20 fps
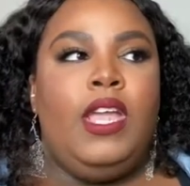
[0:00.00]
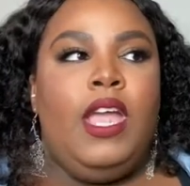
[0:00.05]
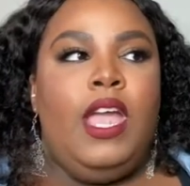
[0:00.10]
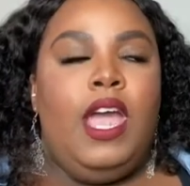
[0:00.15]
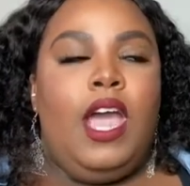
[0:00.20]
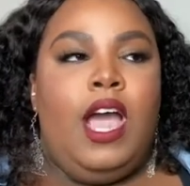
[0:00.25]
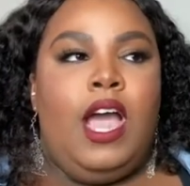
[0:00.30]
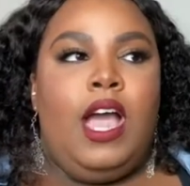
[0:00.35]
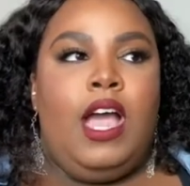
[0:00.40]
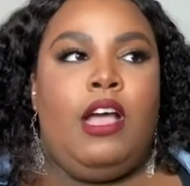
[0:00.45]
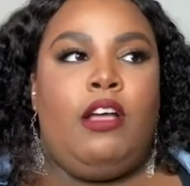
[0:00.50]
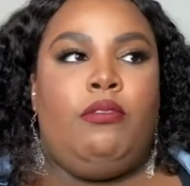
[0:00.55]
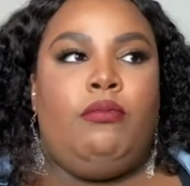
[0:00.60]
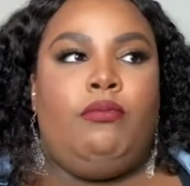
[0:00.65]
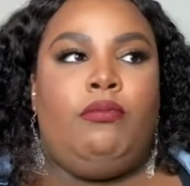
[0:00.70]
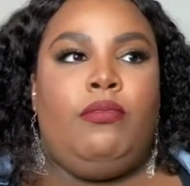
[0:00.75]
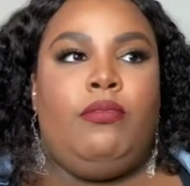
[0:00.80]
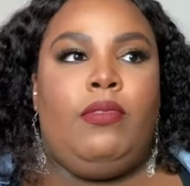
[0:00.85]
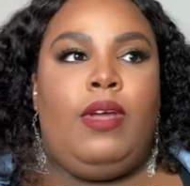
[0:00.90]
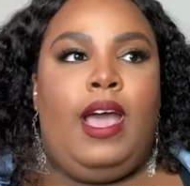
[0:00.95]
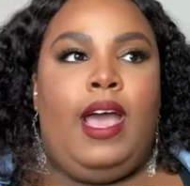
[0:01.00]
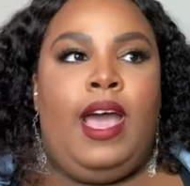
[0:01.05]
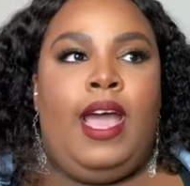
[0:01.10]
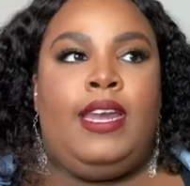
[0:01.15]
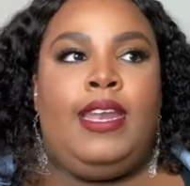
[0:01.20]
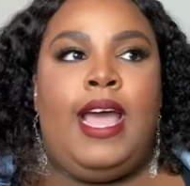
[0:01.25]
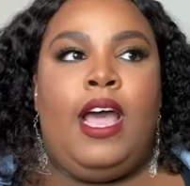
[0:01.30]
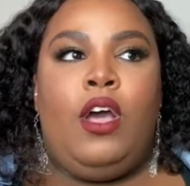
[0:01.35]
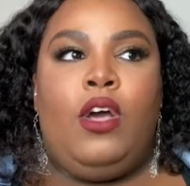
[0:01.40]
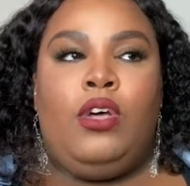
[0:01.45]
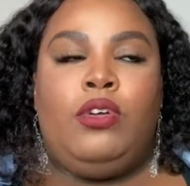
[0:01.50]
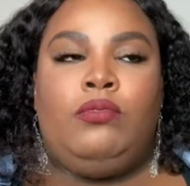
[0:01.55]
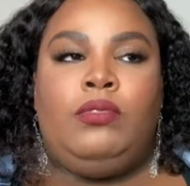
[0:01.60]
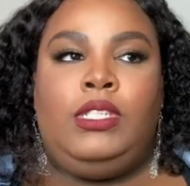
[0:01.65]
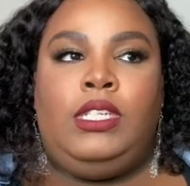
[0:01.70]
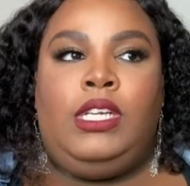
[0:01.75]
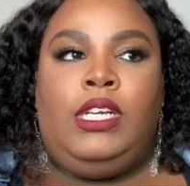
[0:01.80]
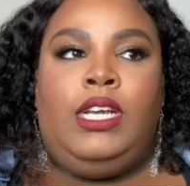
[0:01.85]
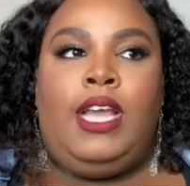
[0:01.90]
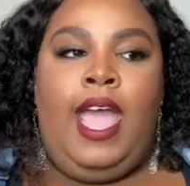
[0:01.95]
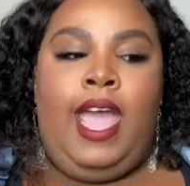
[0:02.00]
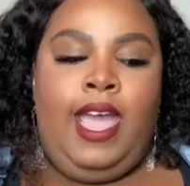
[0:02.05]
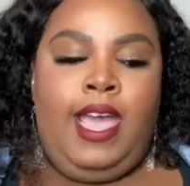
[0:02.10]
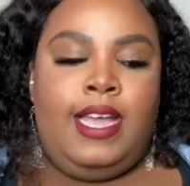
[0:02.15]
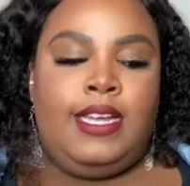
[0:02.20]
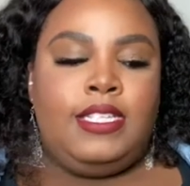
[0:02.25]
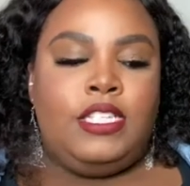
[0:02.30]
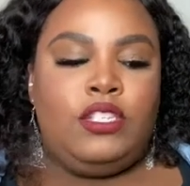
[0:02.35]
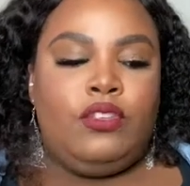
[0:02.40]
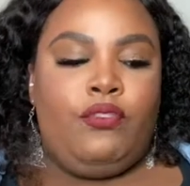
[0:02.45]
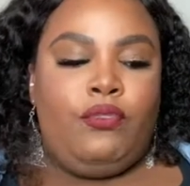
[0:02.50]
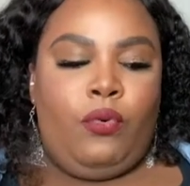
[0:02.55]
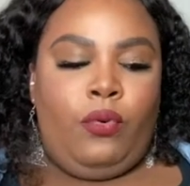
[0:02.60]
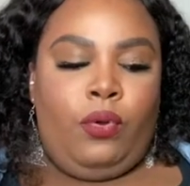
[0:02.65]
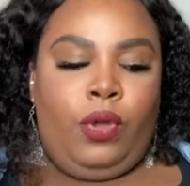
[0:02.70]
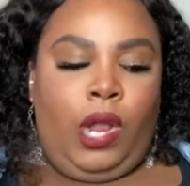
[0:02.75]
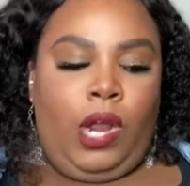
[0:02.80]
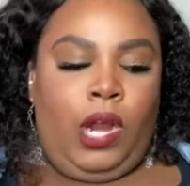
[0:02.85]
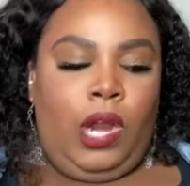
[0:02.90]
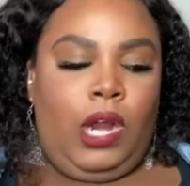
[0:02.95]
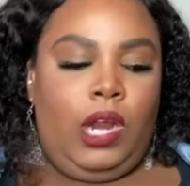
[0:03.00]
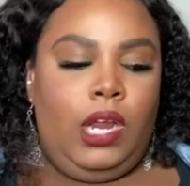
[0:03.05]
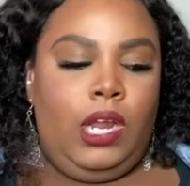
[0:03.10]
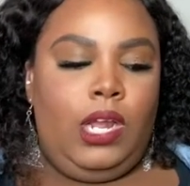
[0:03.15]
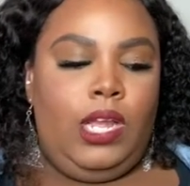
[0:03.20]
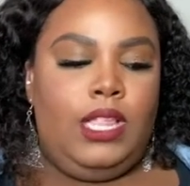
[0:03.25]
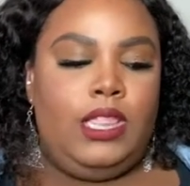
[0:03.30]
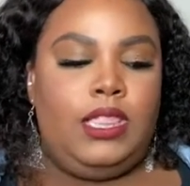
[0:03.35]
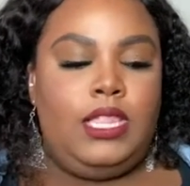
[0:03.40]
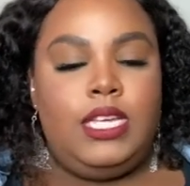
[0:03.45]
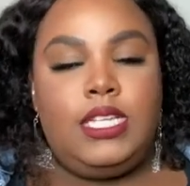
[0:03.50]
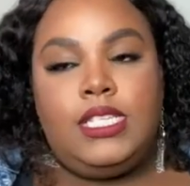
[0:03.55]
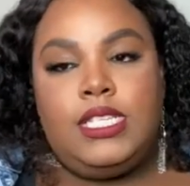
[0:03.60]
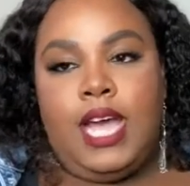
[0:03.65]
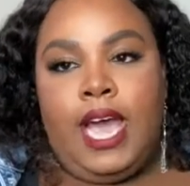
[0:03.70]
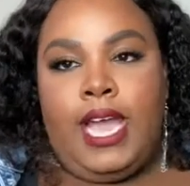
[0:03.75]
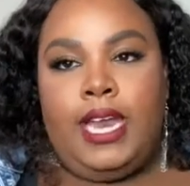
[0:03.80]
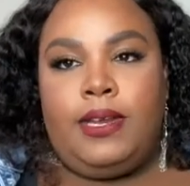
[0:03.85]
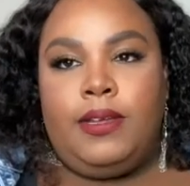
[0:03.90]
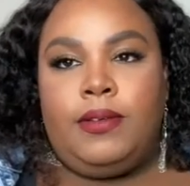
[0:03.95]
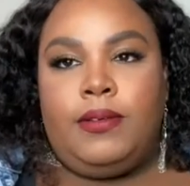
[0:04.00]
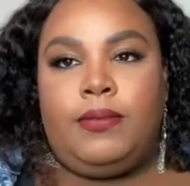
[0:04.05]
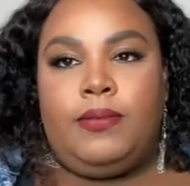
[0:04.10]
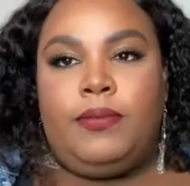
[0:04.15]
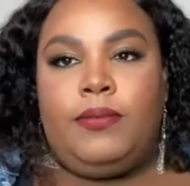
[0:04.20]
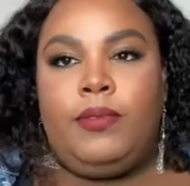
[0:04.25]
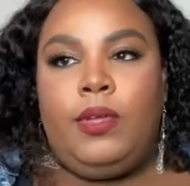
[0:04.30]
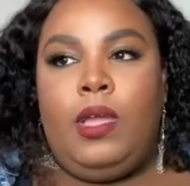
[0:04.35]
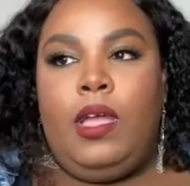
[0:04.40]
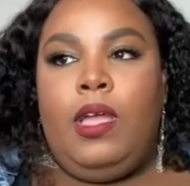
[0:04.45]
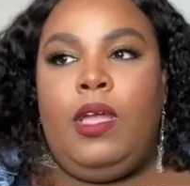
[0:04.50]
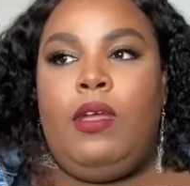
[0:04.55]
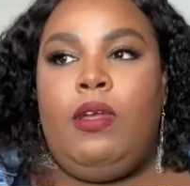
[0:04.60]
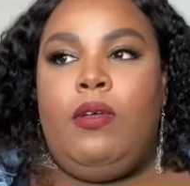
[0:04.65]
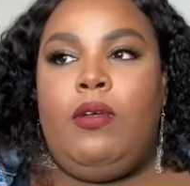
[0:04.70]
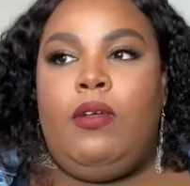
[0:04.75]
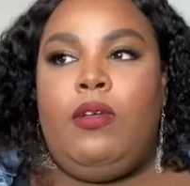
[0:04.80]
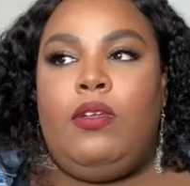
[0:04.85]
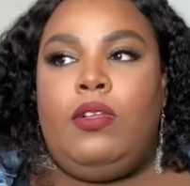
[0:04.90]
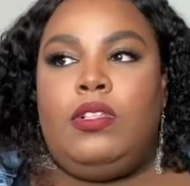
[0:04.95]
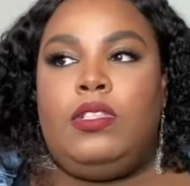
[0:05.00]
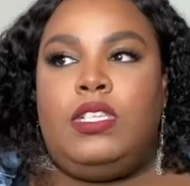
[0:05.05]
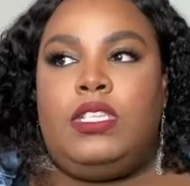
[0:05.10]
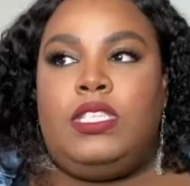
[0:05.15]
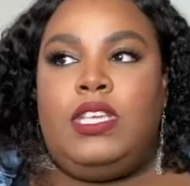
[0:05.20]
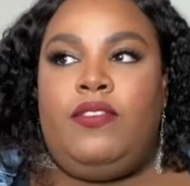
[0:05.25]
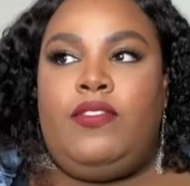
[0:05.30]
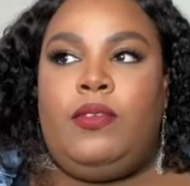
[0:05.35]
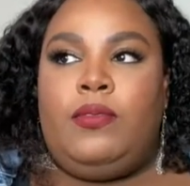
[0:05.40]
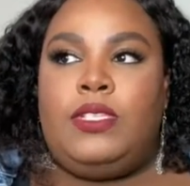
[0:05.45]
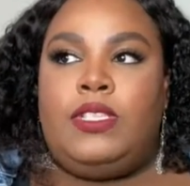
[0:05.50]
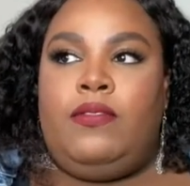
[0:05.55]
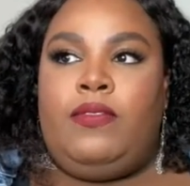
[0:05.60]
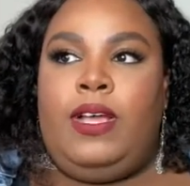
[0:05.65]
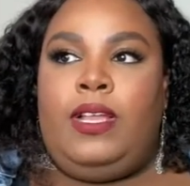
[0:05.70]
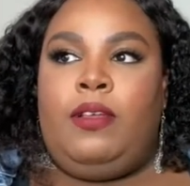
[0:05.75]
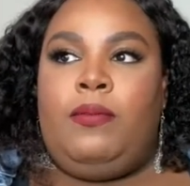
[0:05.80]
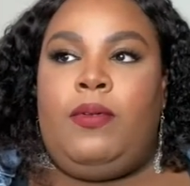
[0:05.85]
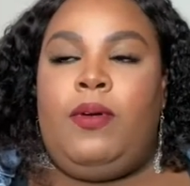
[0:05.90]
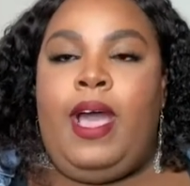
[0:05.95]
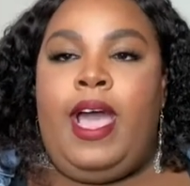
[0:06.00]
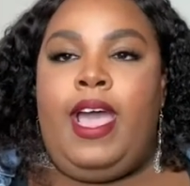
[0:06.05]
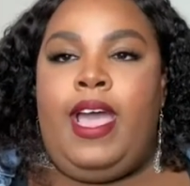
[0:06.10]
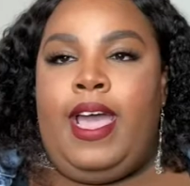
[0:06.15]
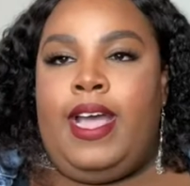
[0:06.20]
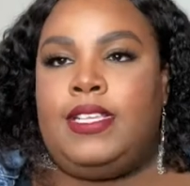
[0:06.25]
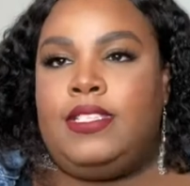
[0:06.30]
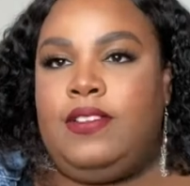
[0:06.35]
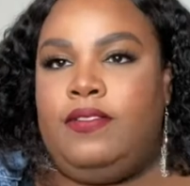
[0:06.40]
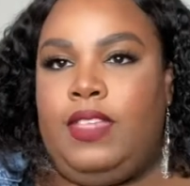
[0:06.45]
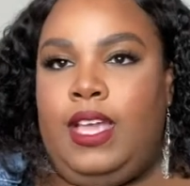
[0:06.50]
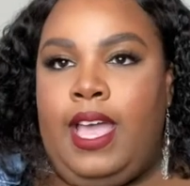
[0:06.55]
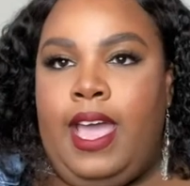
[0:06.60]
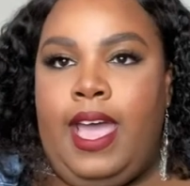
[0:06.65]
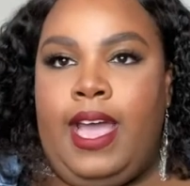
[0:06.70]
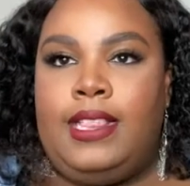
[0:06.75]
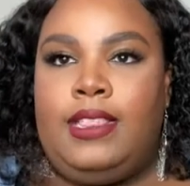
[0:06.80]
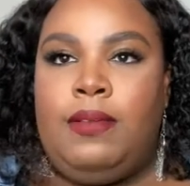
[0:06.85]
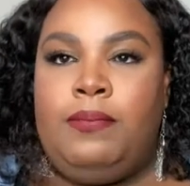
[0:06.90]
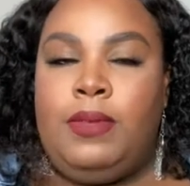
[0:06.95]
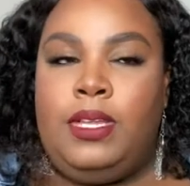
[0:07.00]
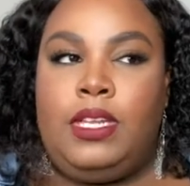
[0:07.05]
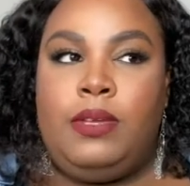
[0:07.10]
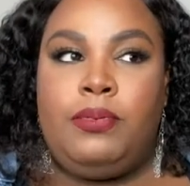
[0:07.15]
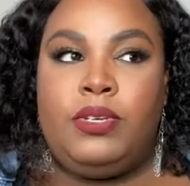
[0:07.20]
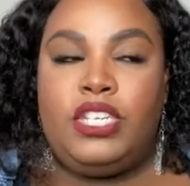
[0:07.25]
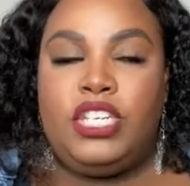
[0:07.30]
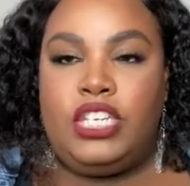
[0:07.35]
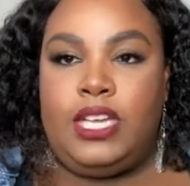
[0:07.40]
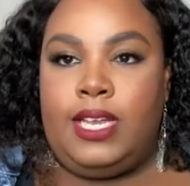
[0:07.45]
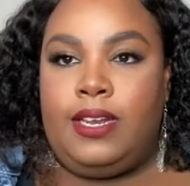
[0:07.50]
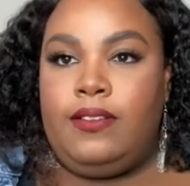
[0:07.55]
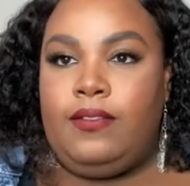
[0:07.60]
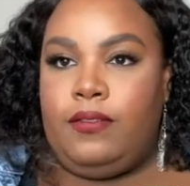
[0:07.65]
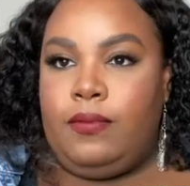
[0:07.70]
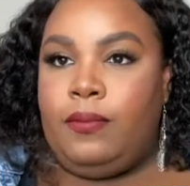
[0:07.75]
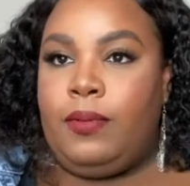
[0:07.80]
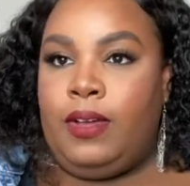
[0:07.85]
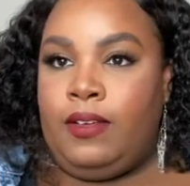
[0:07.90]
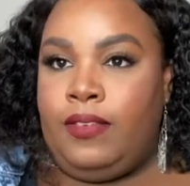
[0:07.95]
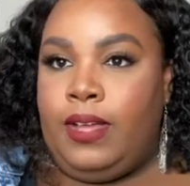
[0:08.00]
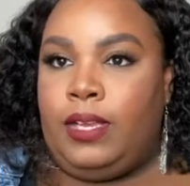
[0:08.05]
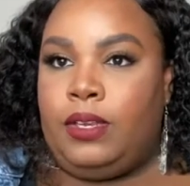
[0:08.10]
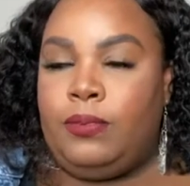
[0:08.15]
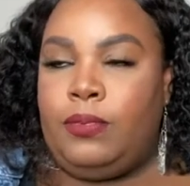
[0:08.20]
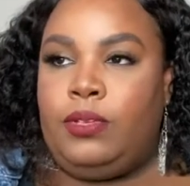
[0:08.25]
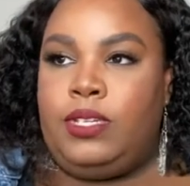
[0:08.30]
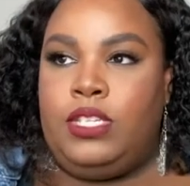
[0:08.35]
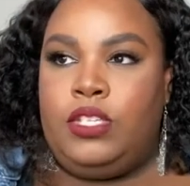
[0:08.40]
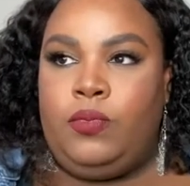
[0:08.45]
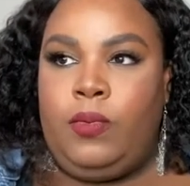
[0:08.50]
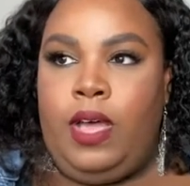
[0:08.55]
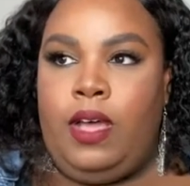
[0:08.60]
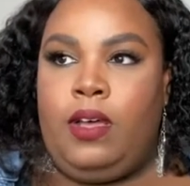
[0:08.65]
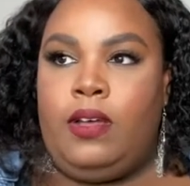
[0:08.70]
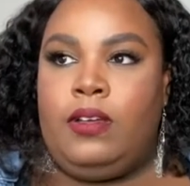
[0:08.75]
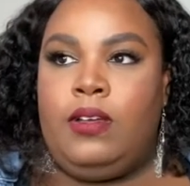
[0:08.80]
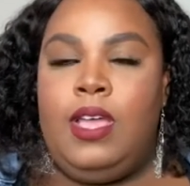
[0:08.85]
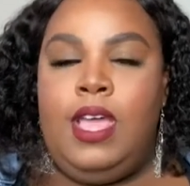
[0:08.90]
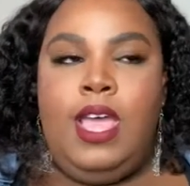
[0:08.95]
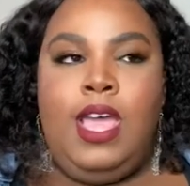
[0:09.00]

um, I not only asked for this item to see if it was available. I asked if they had the mini pochette available as well.